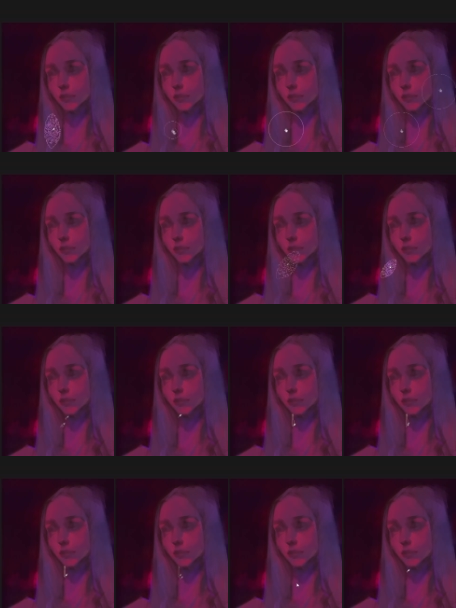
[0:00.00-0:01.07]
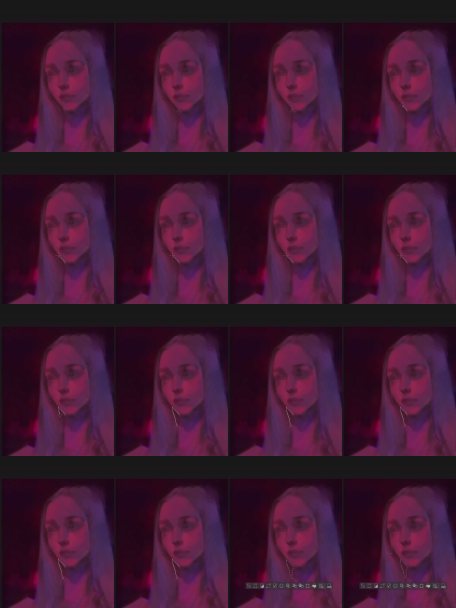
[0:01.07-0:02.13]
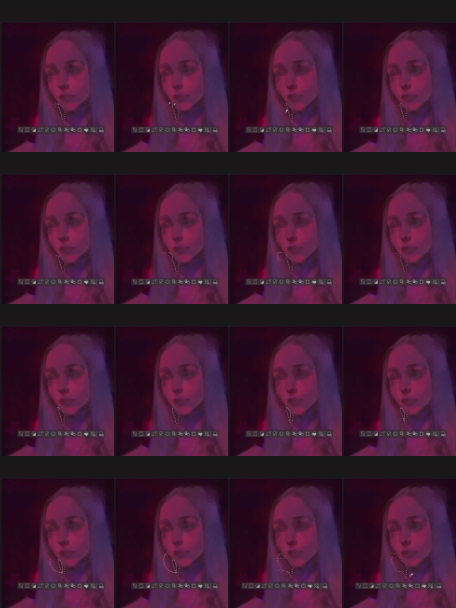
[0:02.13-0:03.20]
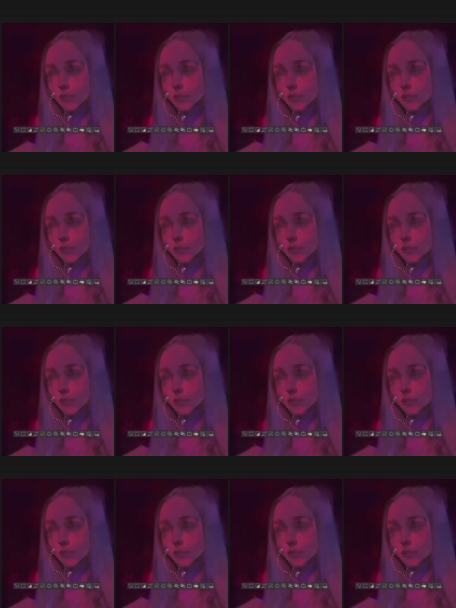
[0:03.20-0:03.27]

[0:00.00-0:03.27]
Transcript: that you've carefully reinforced through repetition.